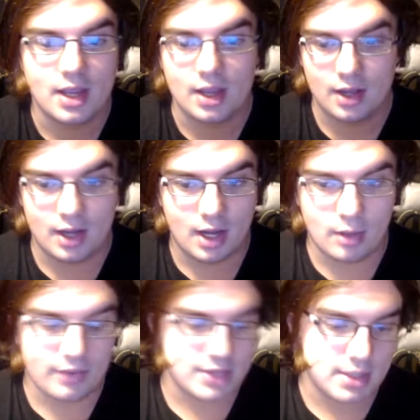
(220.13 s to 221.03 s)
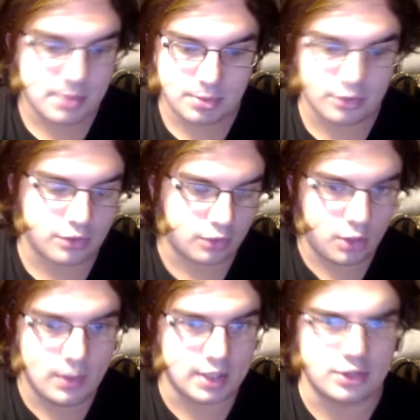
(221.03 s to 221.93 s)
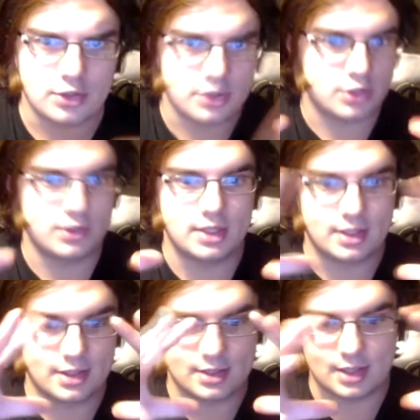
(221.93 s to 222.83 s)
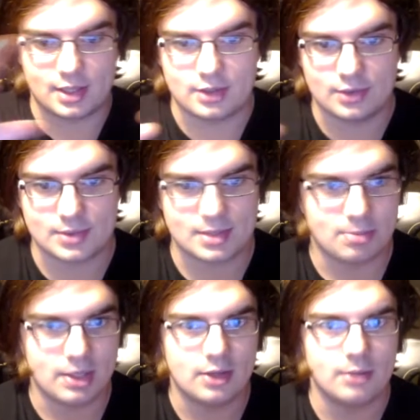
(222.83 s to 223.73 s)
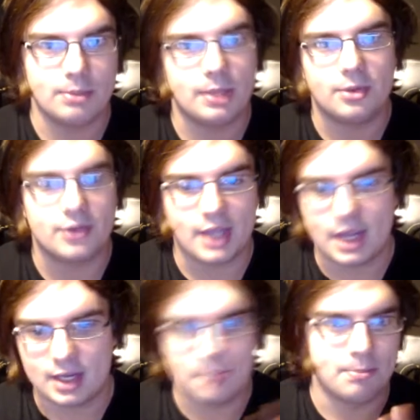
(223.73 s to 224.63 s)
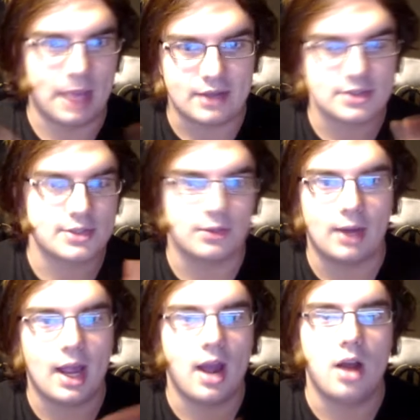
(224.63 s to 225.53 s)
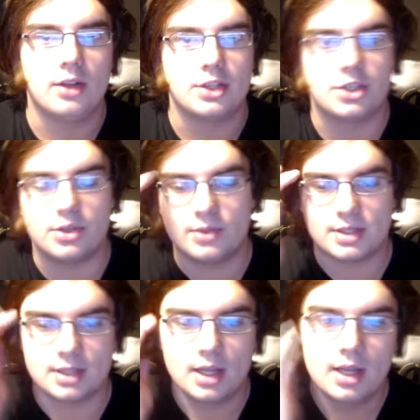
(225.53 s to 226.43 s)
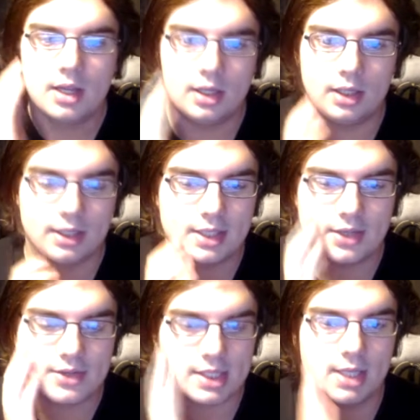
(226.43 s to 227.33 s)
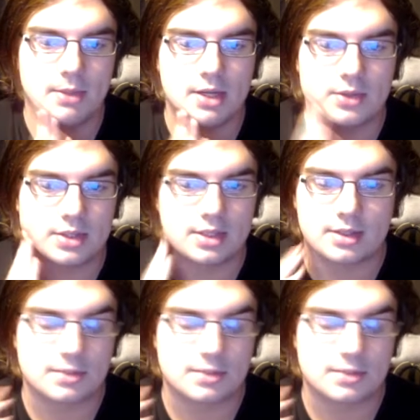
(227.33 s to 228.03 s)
I've seen people throw it and it turns into like this, spear bubble thing, and it bounces around and shoots and kills enemy, which is